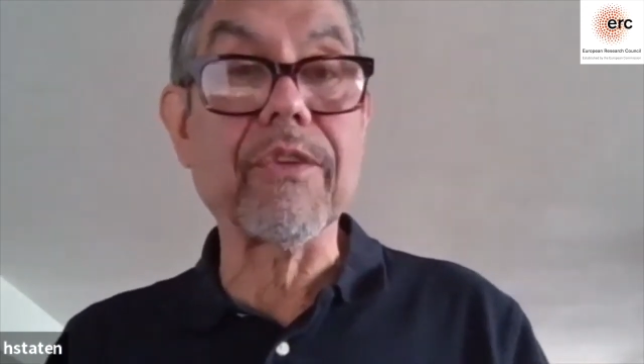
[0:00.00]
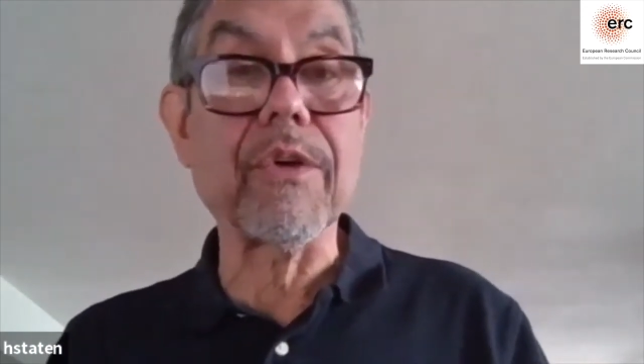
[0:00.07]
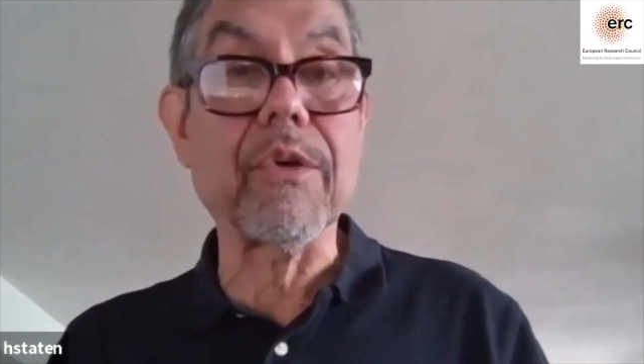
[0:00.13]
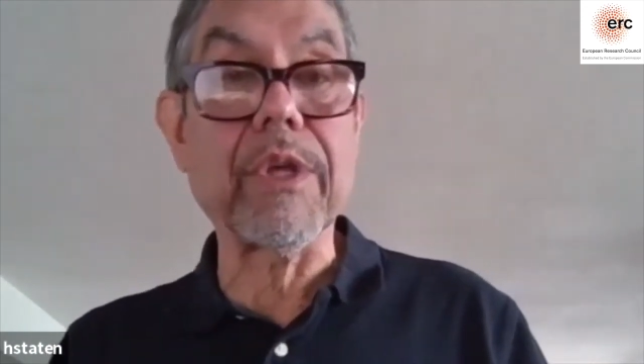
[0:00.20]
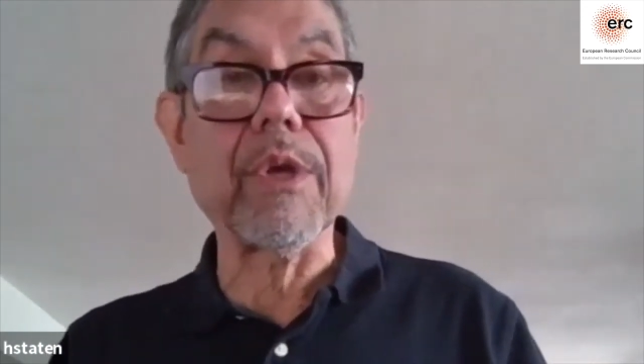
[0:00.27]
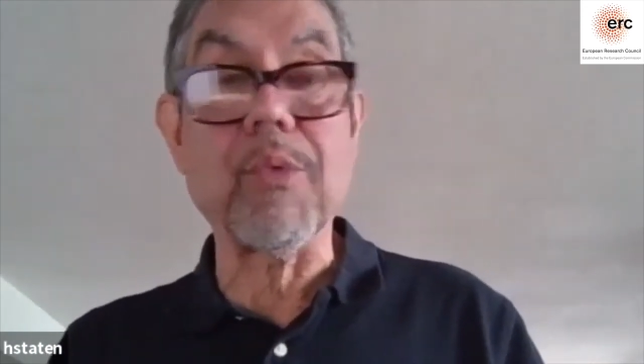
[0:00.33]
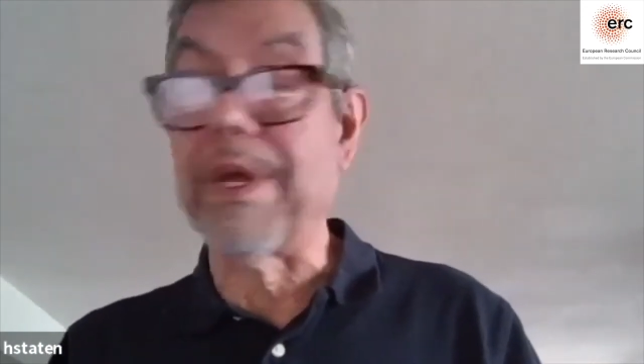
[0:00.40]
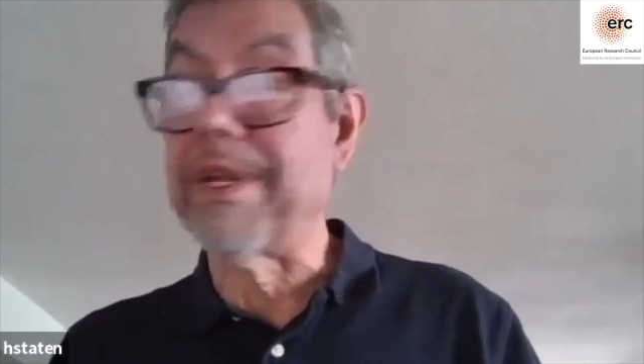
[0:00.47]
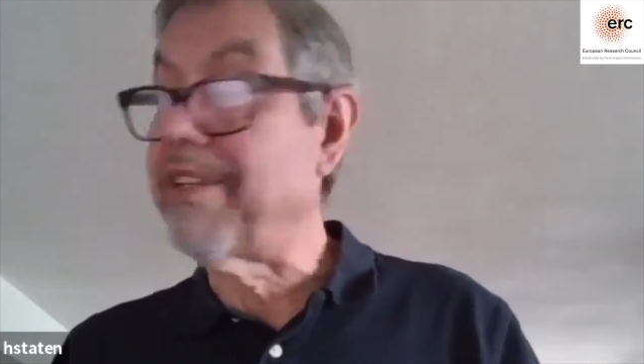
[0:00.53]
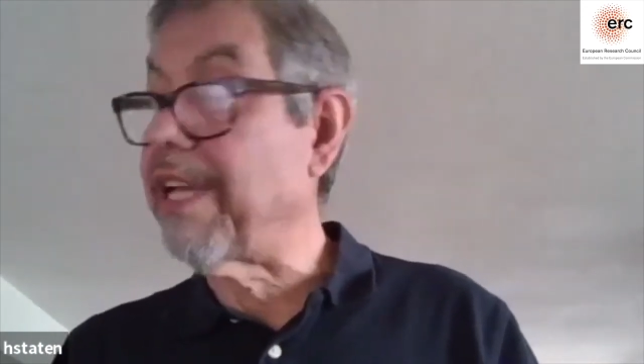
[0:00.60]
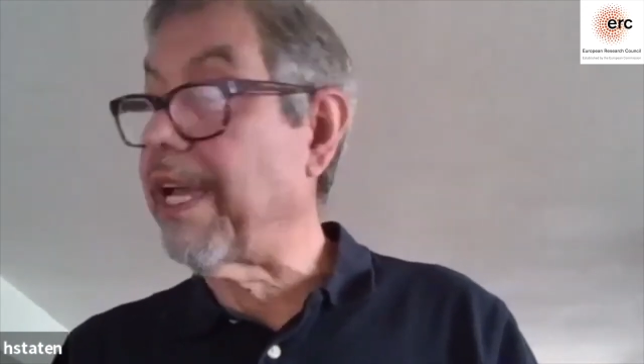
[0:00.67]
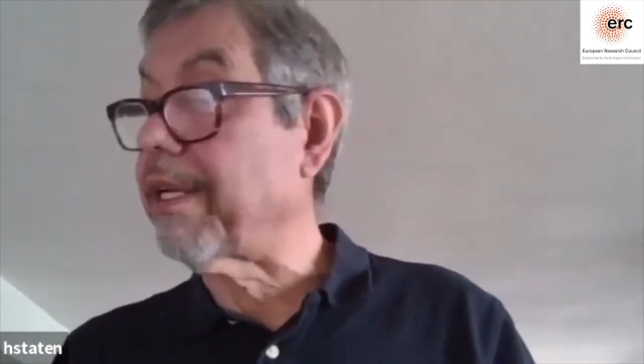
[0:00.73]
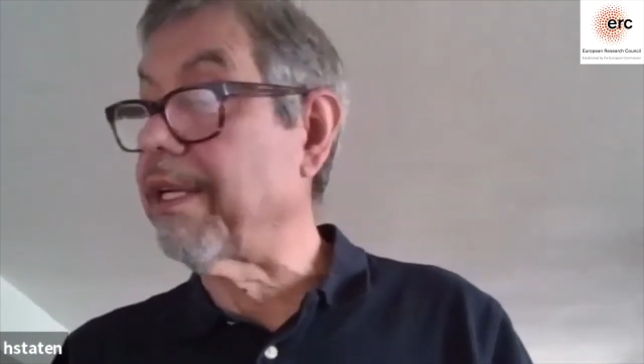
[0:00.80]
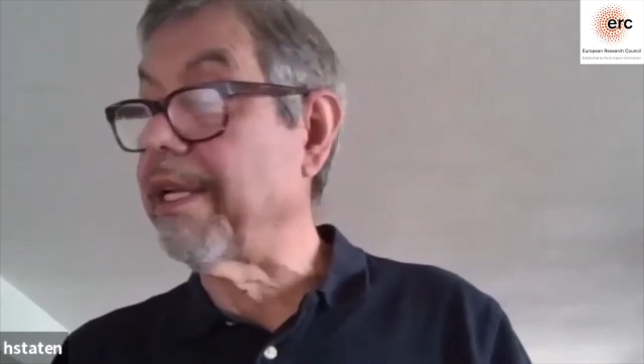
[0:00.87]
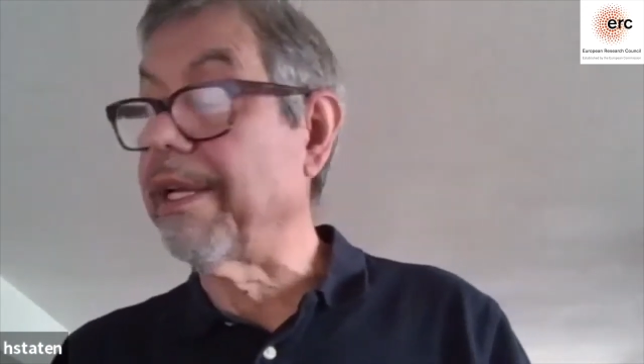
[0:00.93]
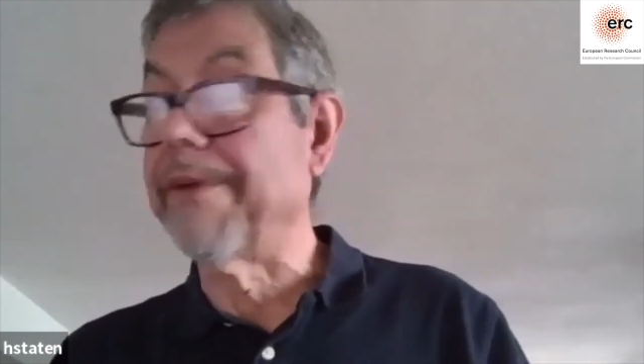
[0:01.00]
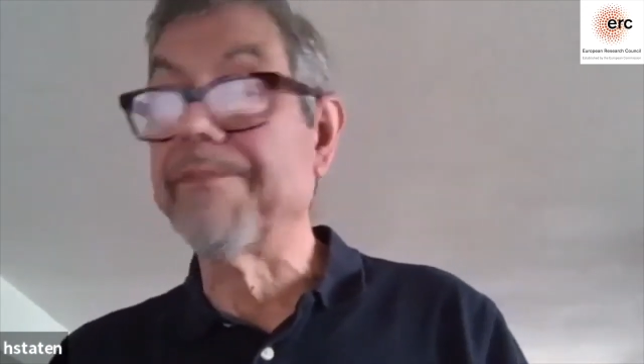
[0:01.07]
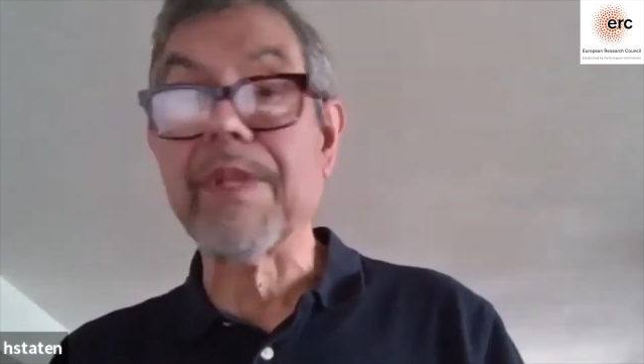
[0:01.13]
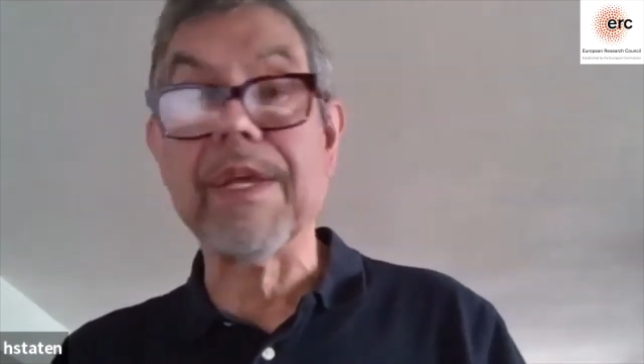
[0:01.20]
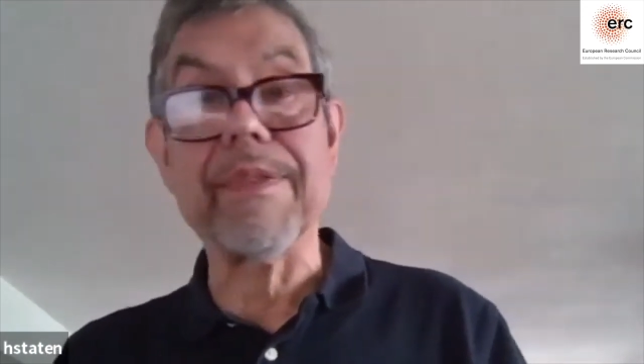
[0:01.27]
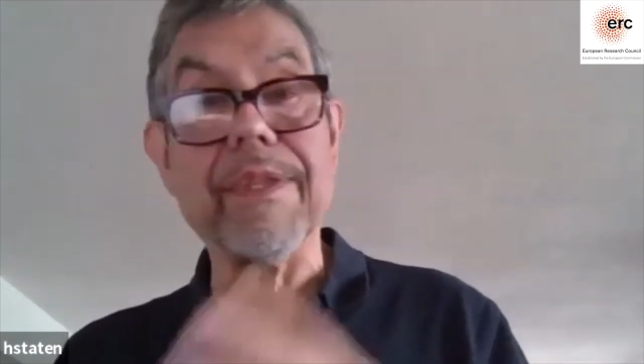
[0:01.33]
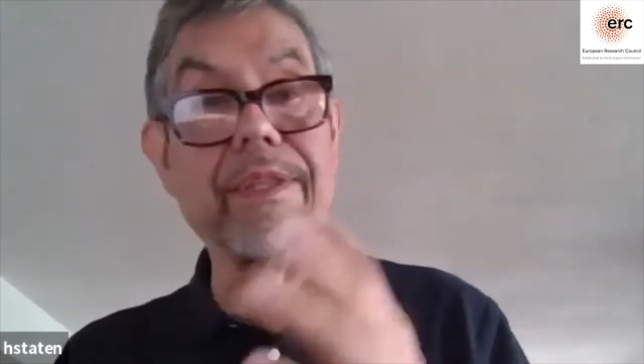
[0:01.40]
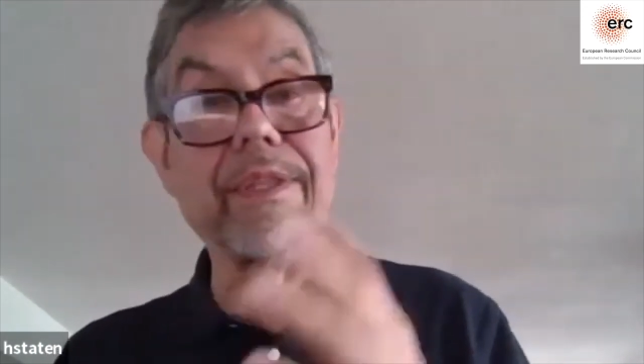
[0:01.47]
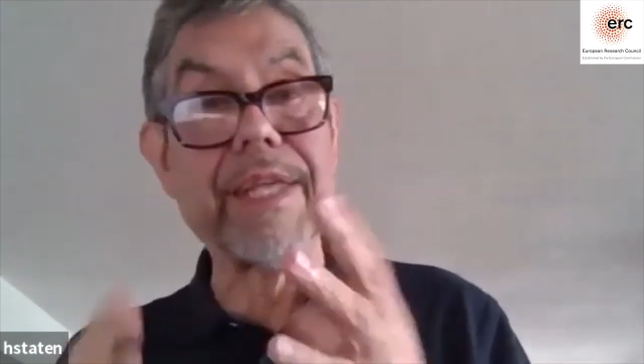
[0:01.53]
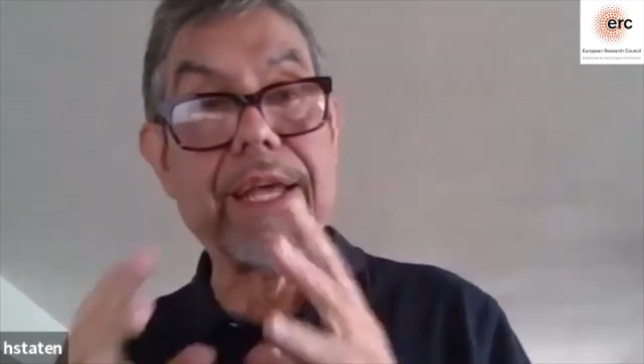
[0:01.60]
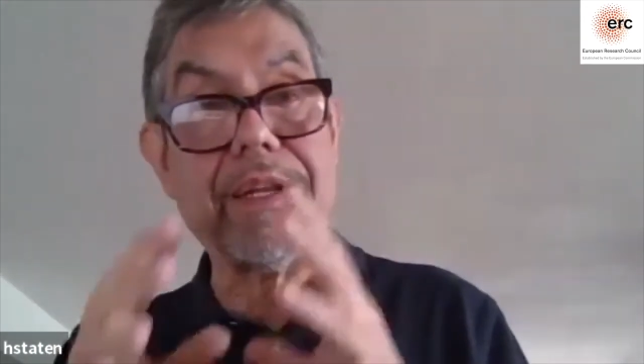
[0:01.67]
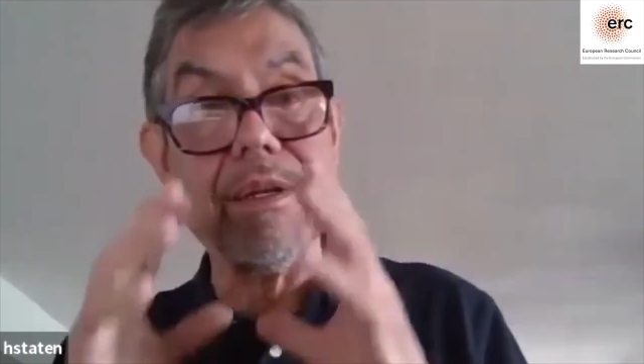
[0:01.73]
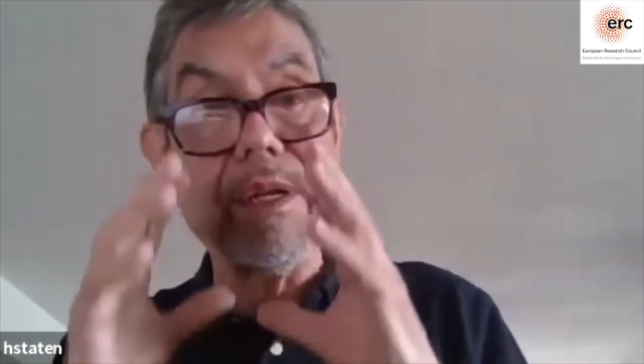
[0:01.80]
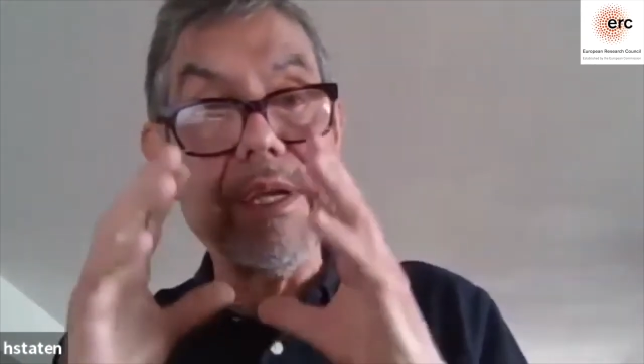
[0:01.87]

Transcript: only one techne, and that